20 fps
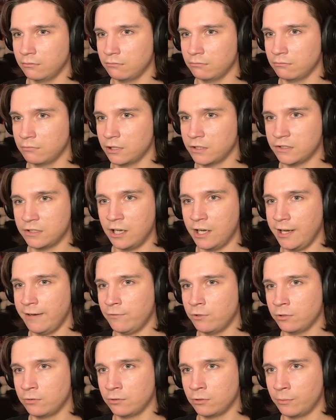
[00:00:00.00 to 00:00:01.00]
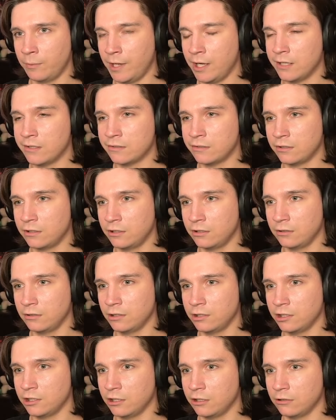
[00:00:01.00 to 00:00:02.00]
Because not every group has,
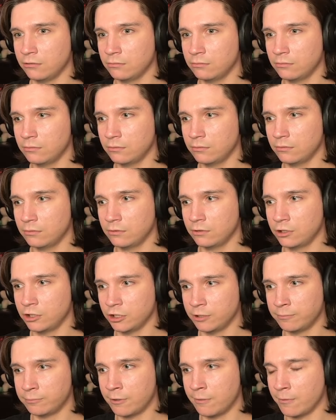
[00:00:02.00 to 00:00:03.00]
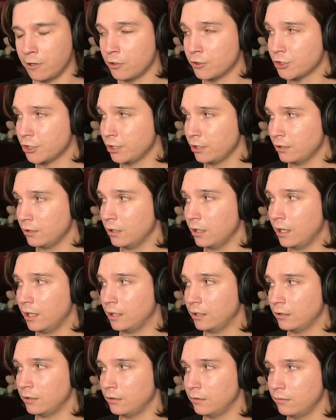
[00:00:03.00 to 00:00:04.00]
you know, good promotion,
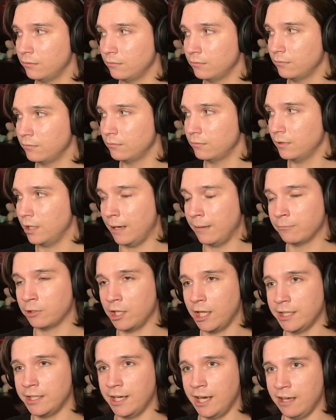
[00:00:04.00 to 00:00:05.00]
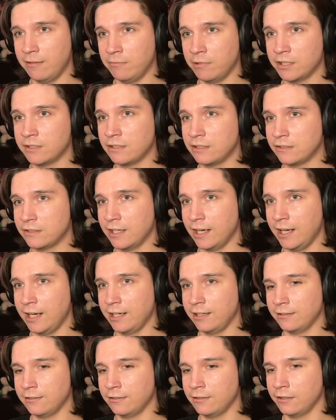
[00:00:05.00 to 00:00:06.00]
and I'm glad that NMIXX is
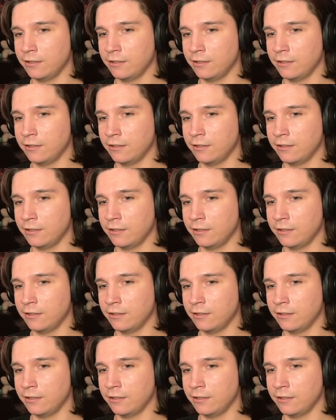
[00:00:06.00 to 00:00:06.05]
getting the